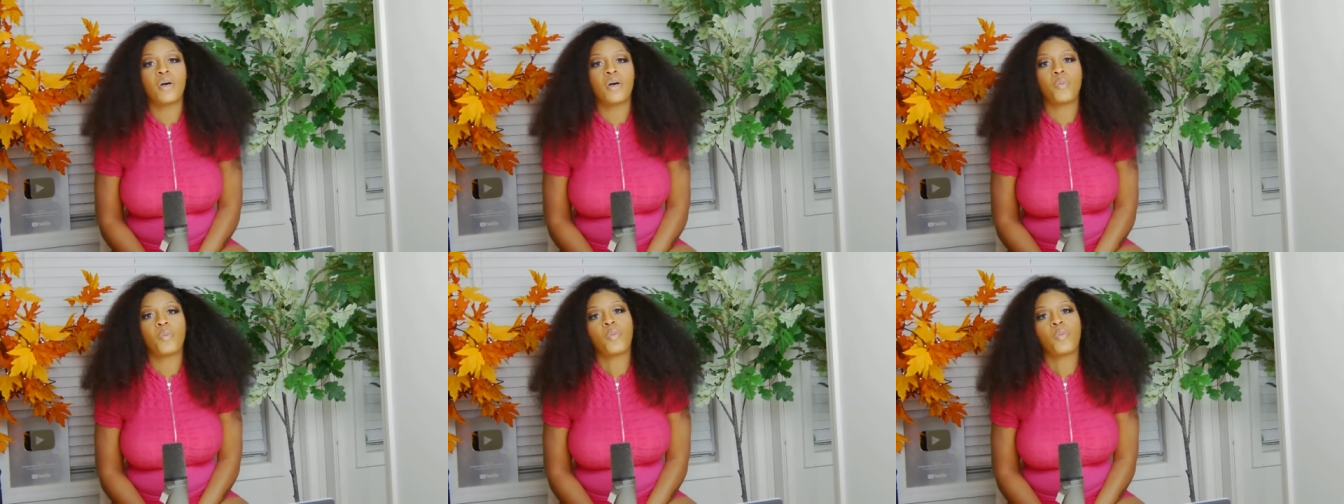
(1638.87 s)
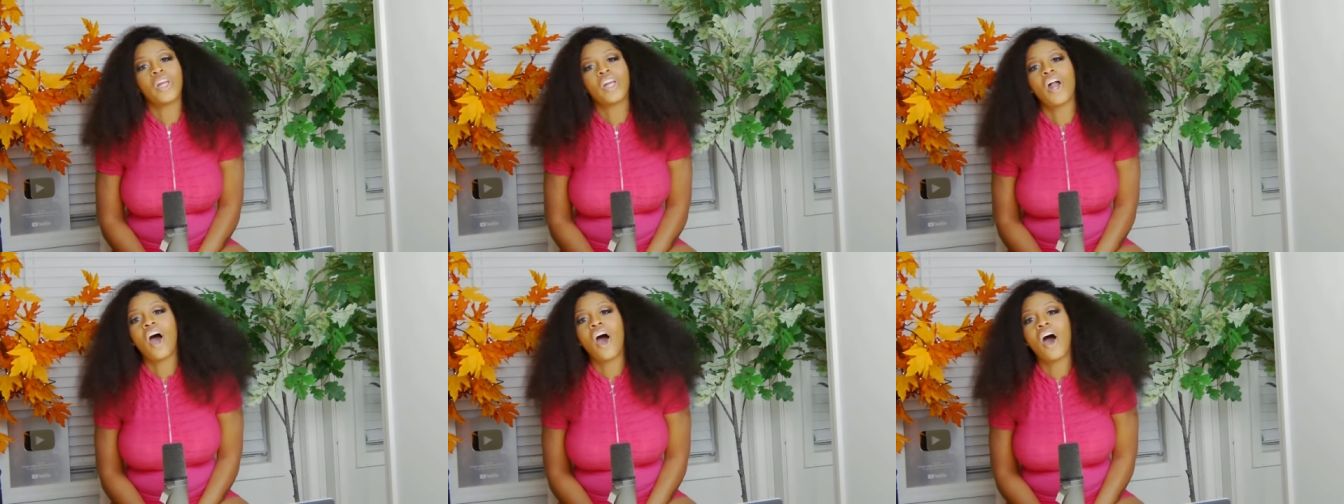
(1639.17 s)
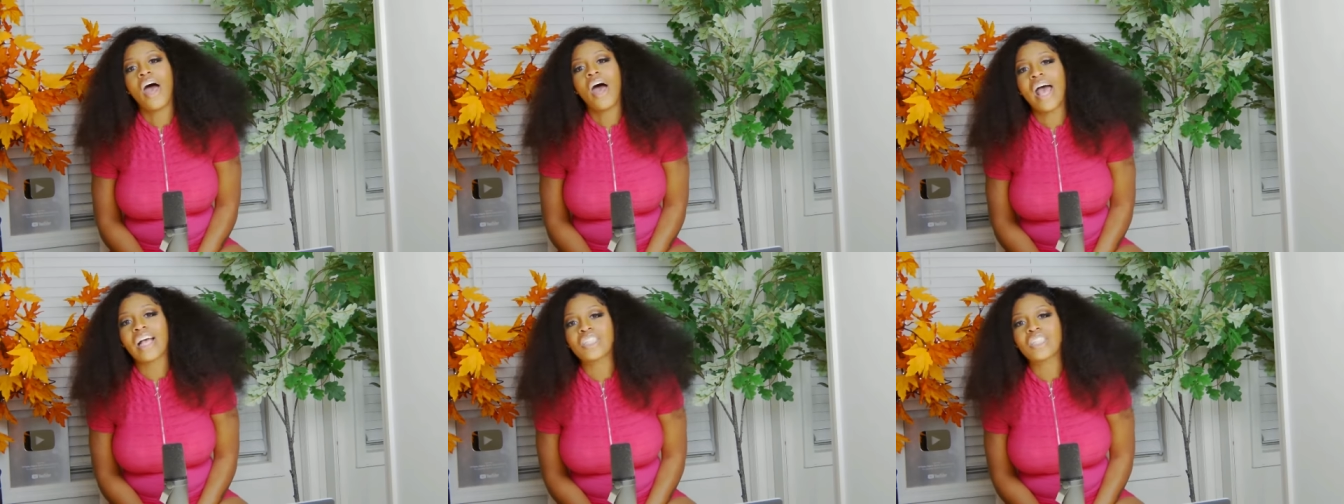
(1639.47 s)
when in
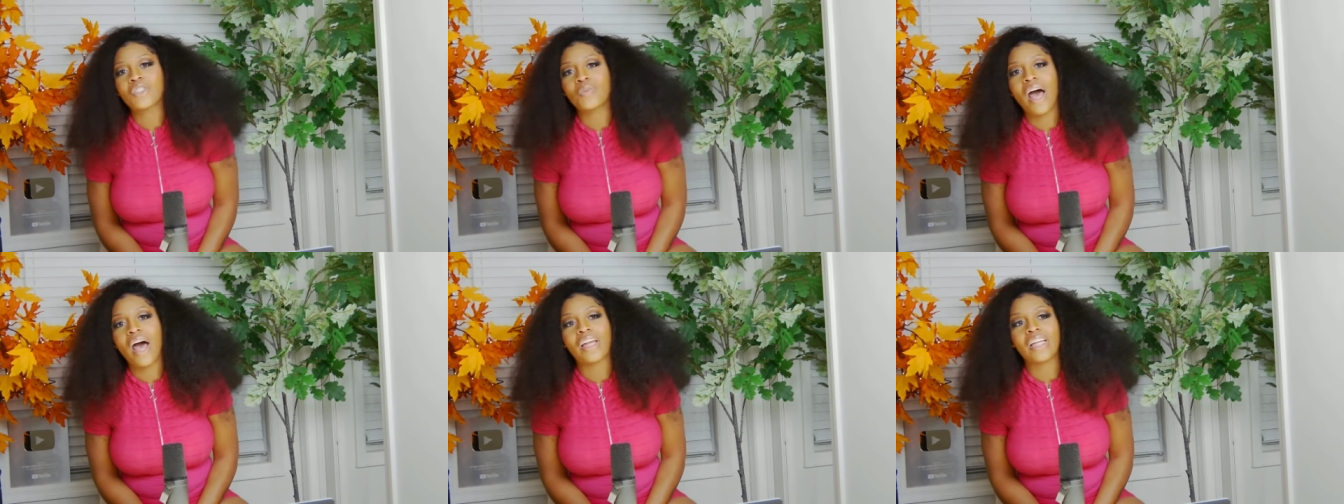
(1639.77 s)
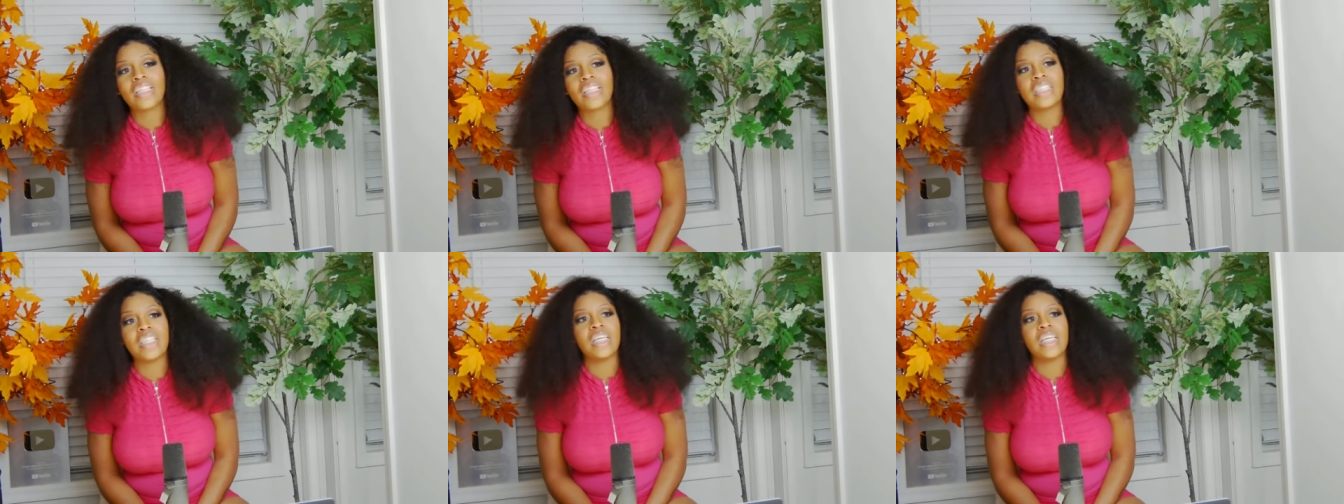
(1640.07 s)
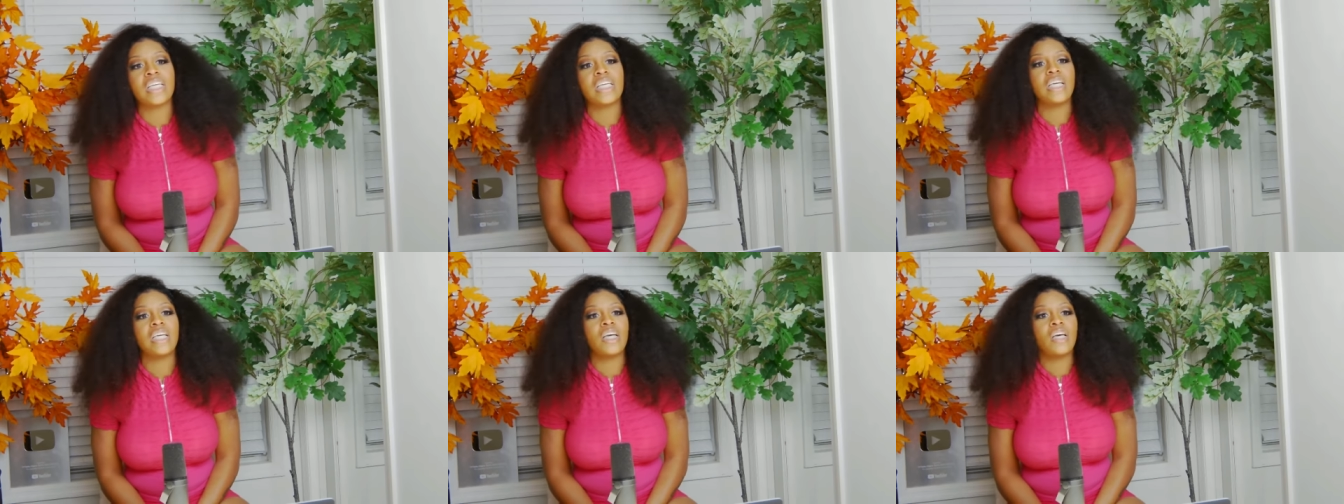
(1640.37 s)
all
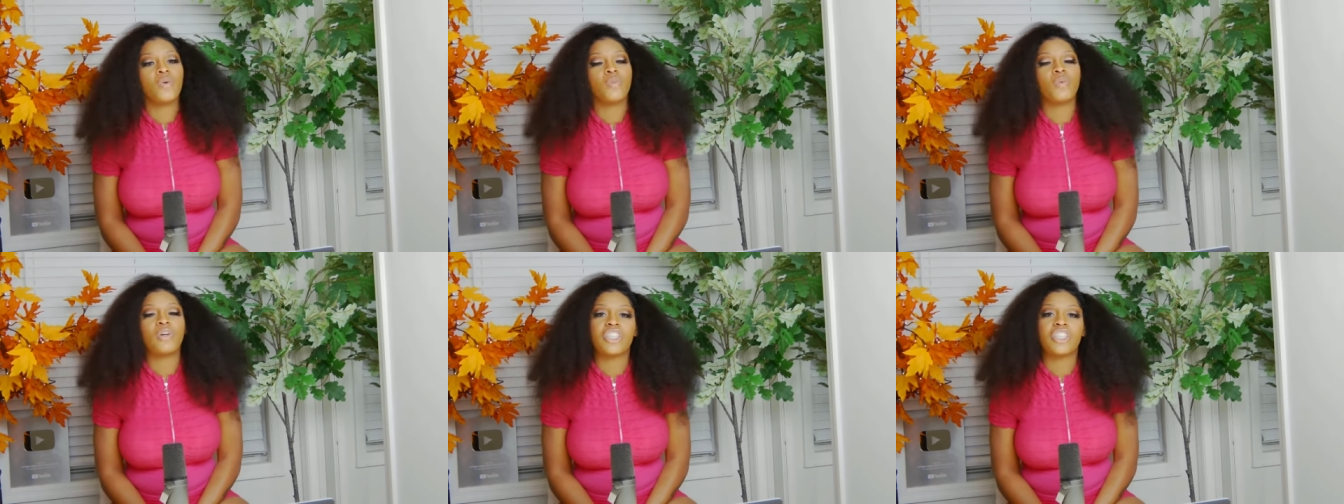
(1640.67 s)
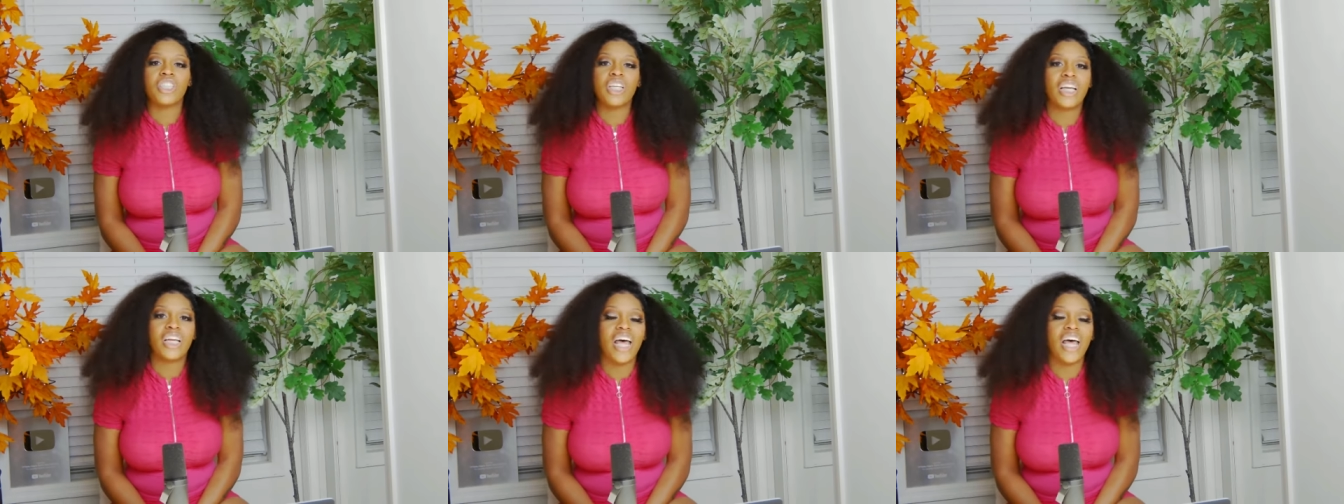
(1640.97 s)
actuality, when she